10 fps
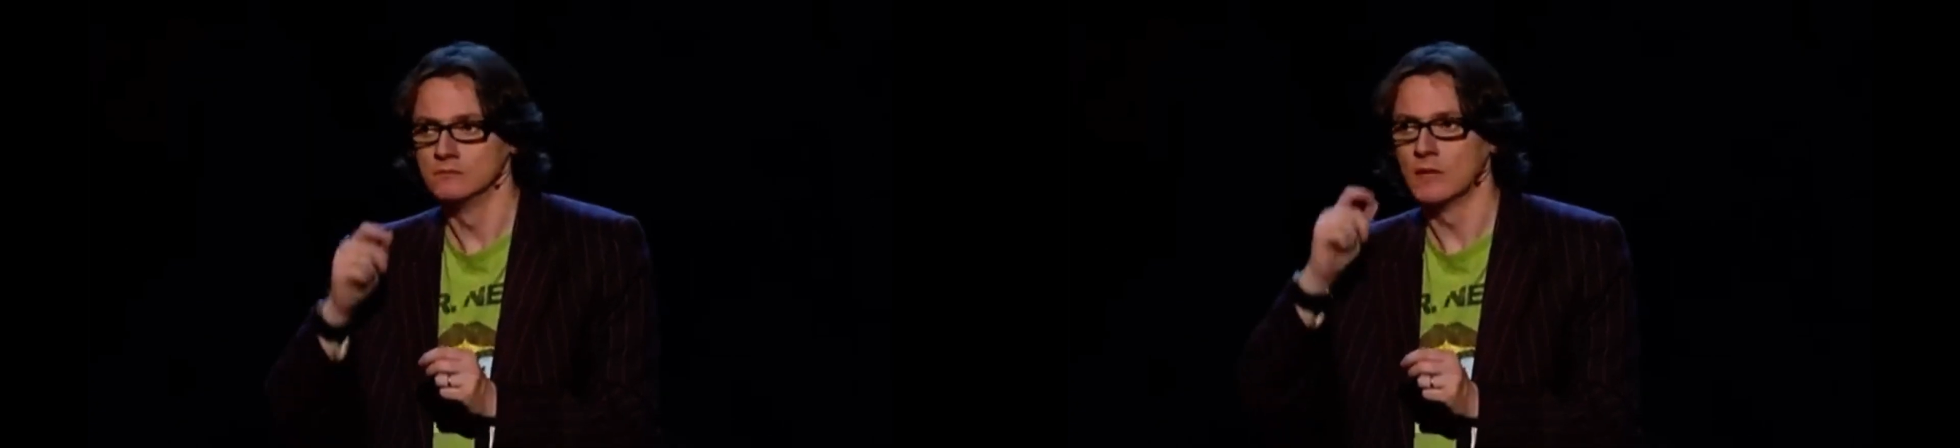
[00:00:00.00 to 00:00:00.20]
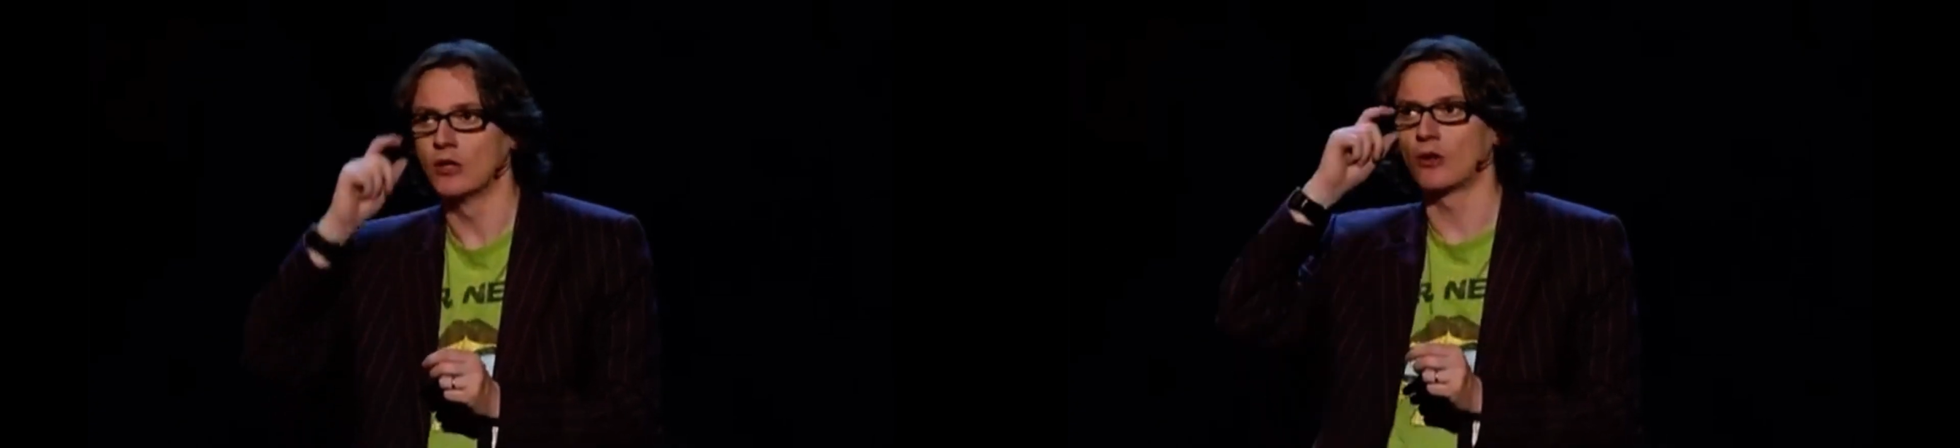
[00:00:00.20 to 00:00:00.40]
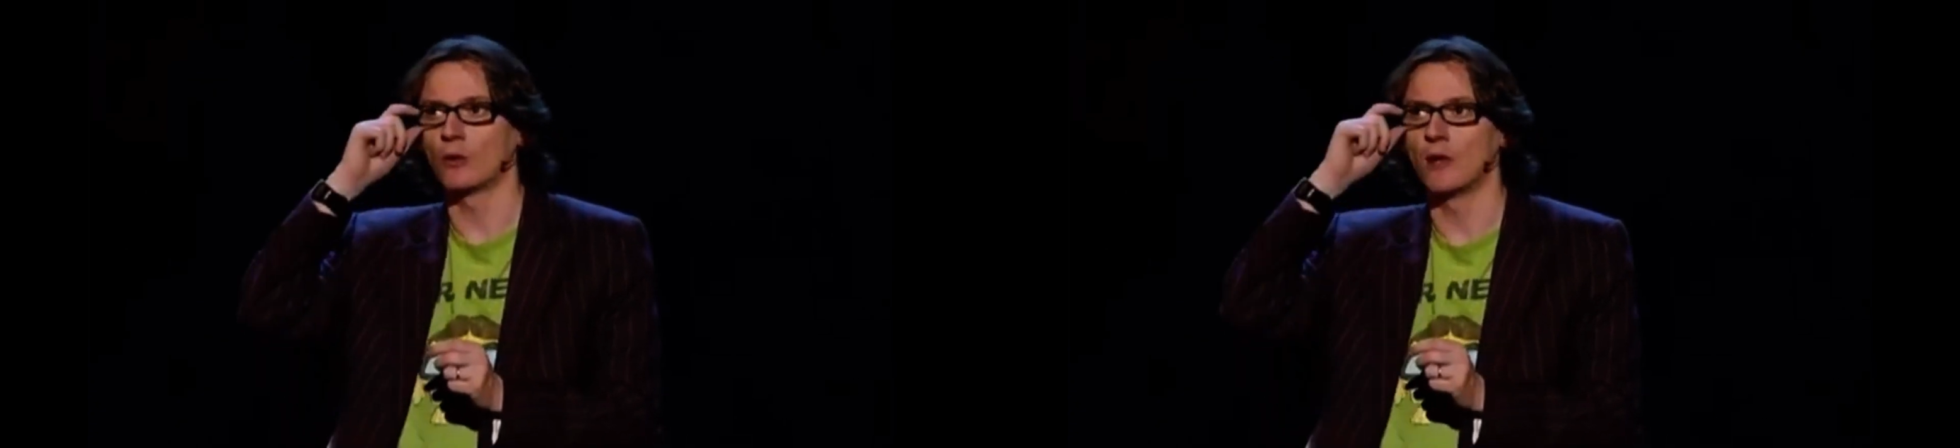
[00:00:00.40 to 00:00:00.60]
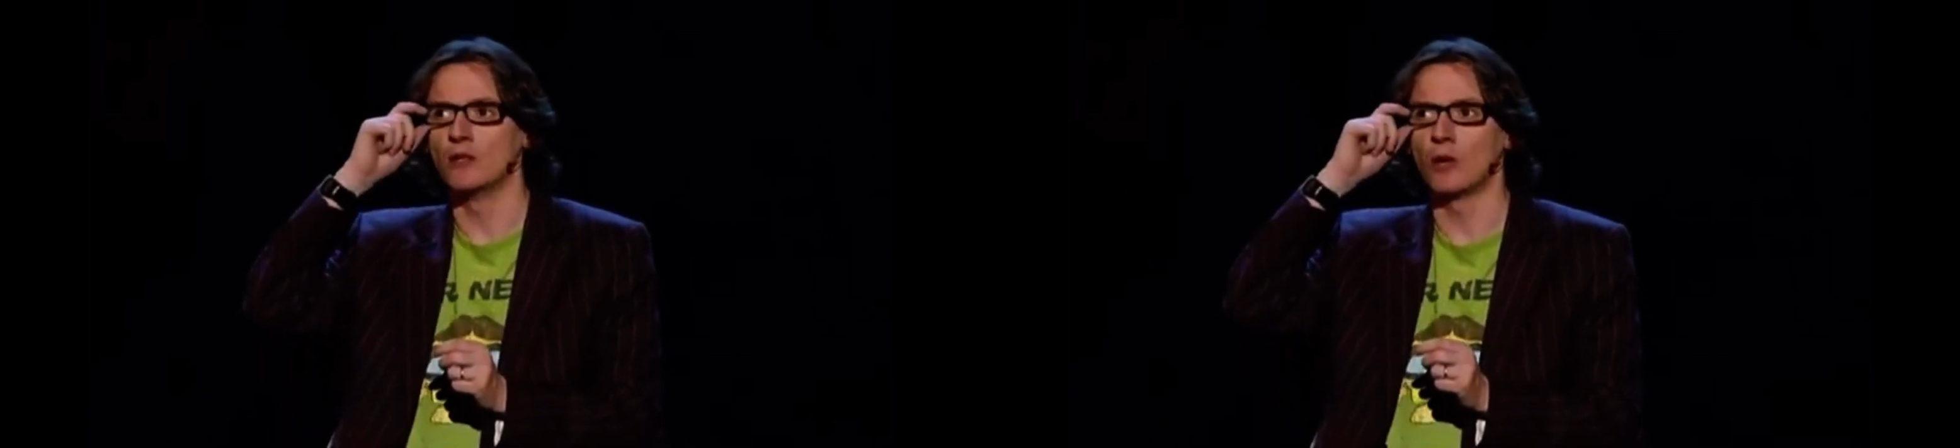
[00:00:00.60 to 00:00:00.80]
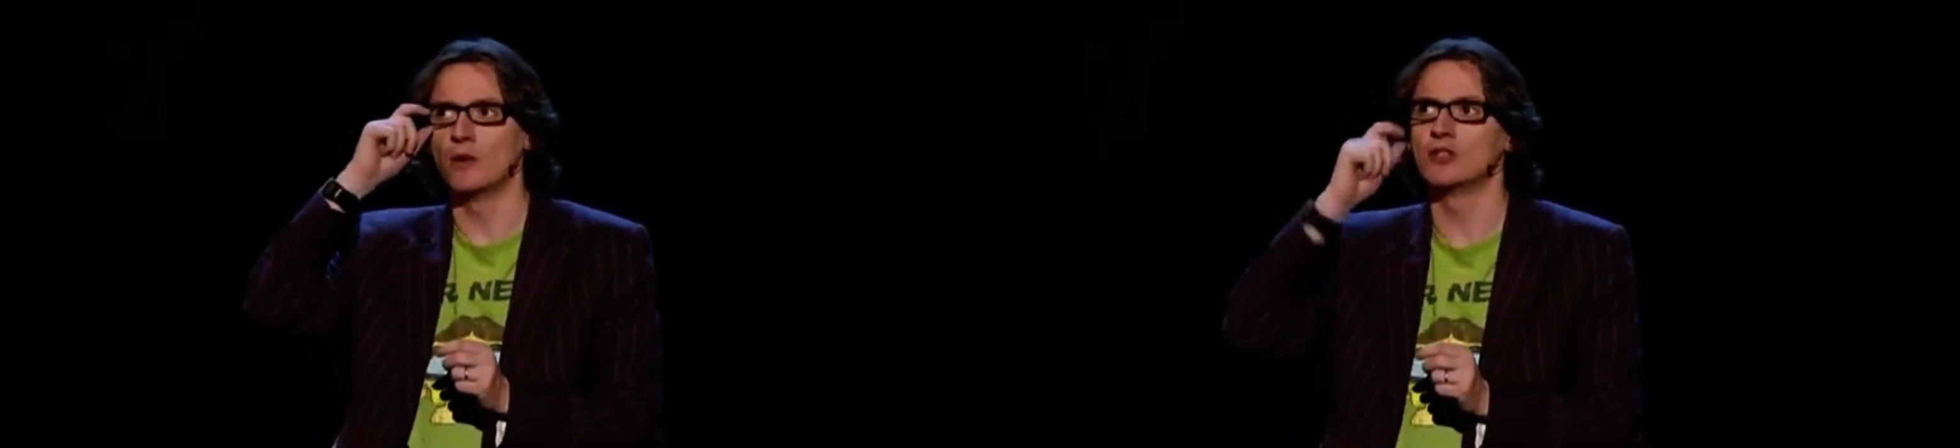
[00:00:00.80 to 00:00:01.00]
Another
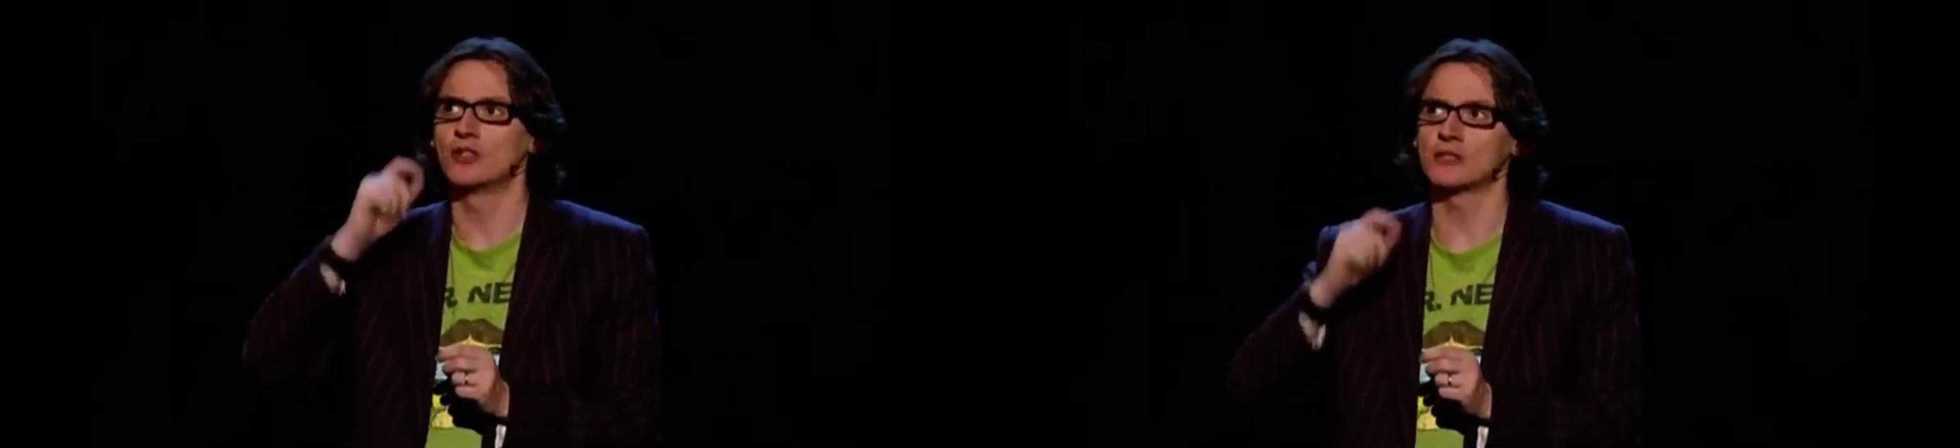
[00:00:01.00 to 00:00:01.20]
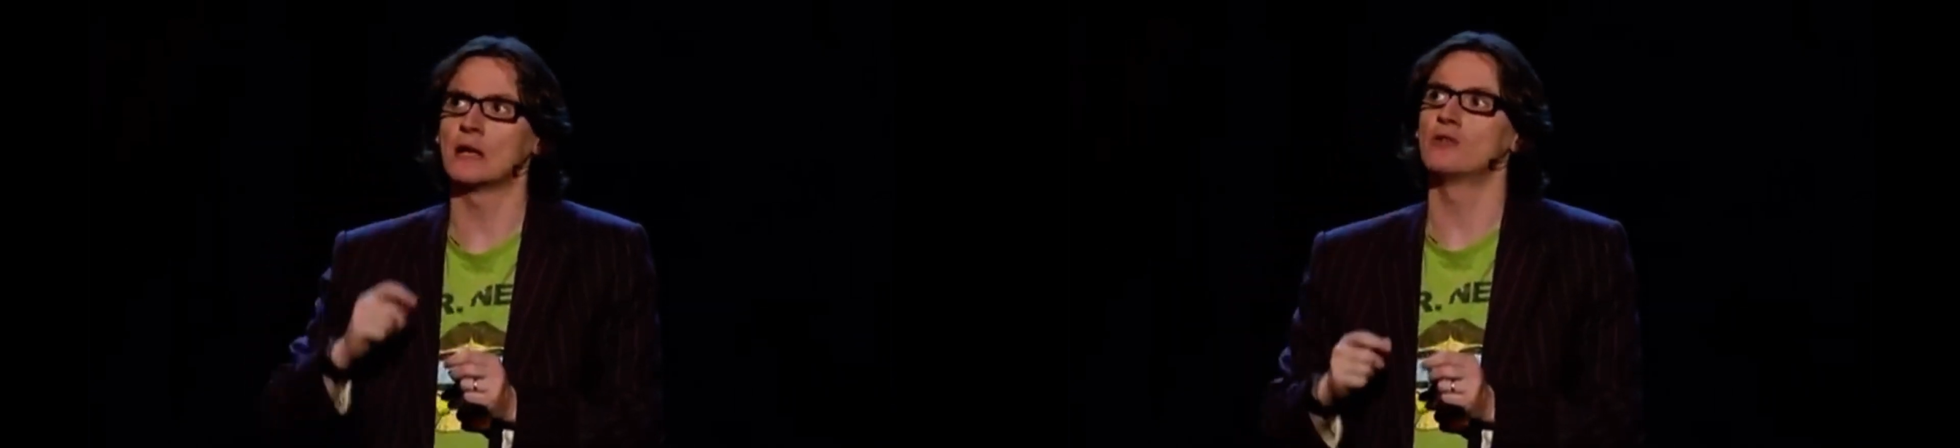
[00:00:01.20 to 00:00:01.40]
window into just how